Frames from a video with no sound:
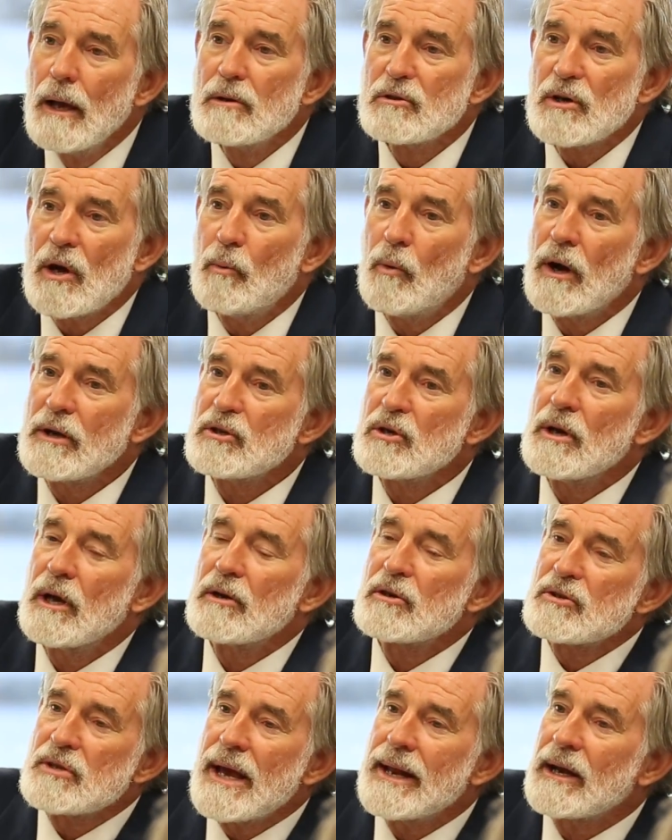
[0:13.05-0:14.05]
So I want you to
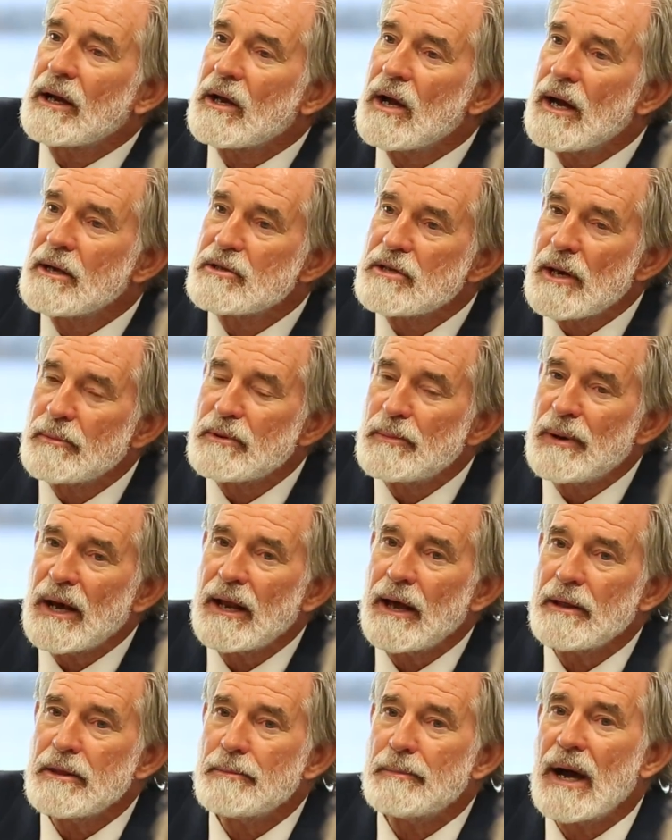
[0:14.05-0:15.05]
understand a concept
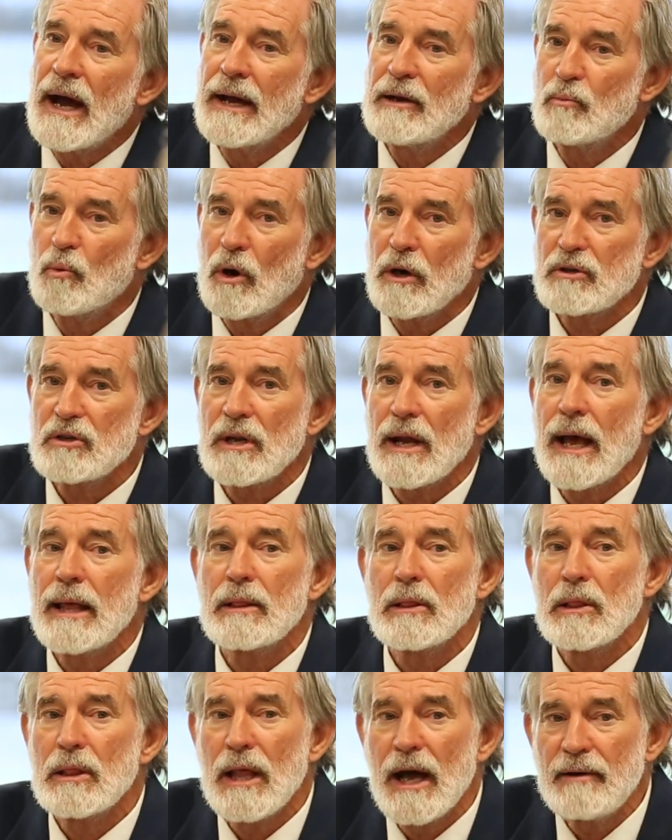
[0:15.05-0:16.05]
about how the mind works. And I
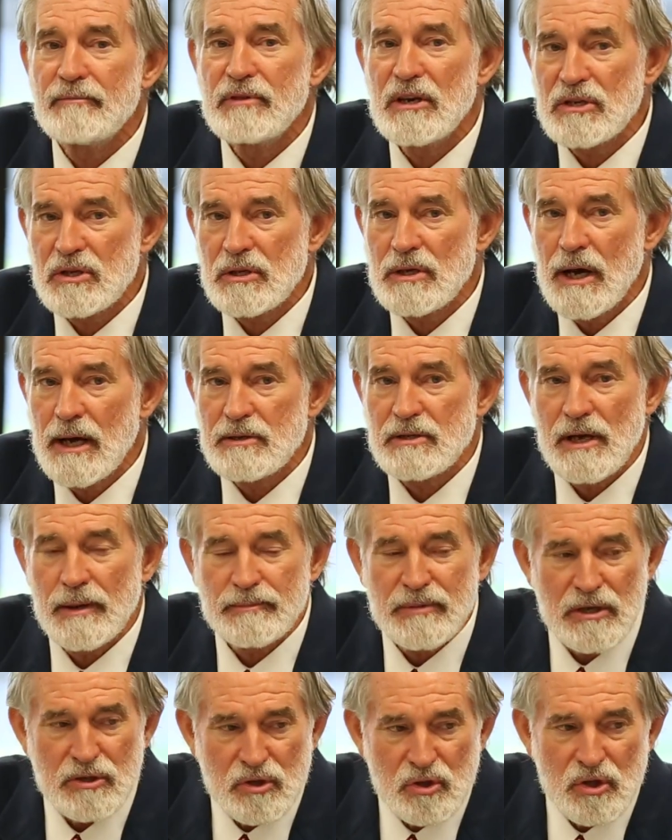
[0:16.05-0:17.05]
love this
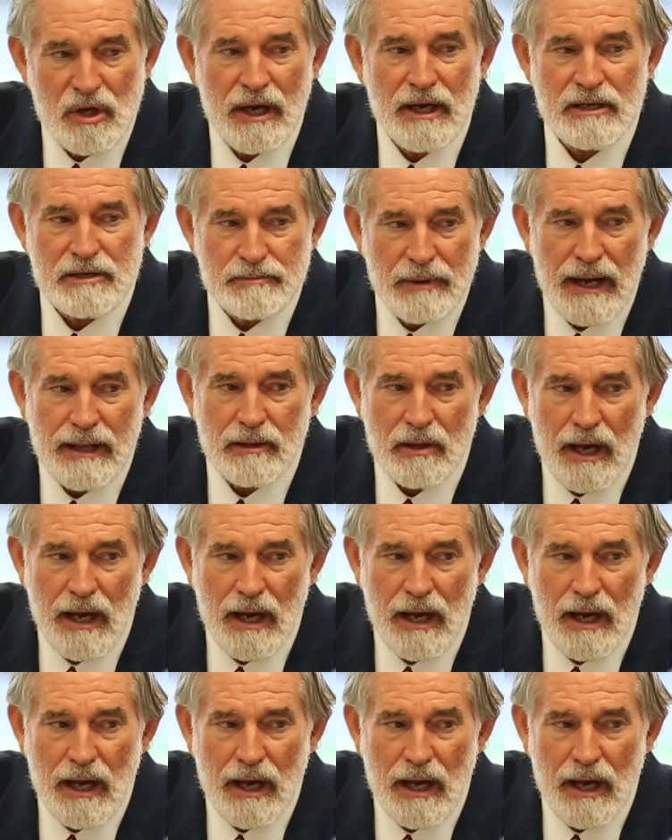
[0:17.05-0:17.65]
concept. This changed my